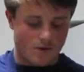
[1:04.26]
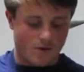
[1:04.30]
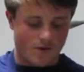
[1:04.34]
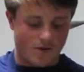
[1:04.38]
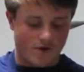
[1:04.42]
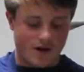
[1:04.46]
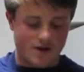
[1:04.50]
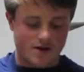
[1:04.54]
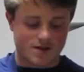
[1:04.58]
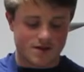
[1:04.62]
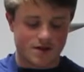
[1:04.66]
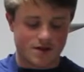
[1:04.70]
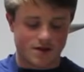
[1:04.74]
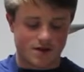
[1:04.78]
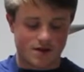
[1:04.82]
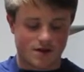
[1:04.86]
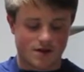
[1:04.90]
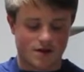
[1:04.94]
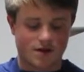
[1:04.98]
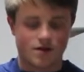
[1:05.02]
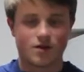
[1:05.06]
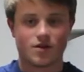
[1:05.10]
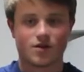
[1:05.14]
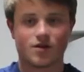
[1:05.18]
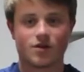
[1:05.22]
find it a
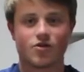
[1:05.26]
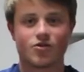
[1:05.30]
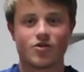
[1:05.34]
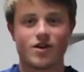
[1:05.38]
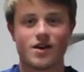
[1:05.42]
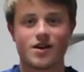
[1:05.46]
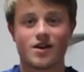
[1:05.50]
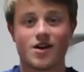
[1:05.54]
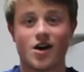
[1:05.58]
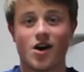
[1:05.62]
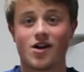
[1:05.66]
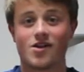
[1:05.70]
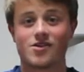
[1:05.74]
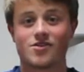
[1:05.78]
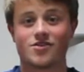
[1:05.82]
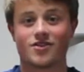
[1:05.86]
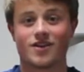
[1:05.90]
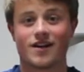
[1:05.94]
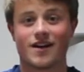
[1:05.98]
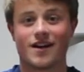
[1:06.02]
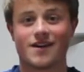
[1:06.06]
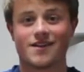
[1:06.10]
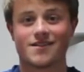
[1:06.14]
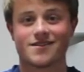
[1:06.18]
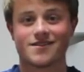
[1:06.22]
great
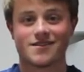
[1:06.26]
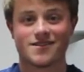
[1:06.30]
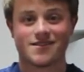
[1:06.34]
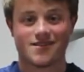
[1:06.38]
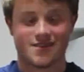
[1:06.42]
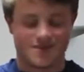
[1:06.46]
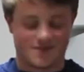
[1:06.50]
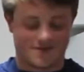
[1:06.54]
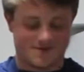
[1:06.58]
contrast.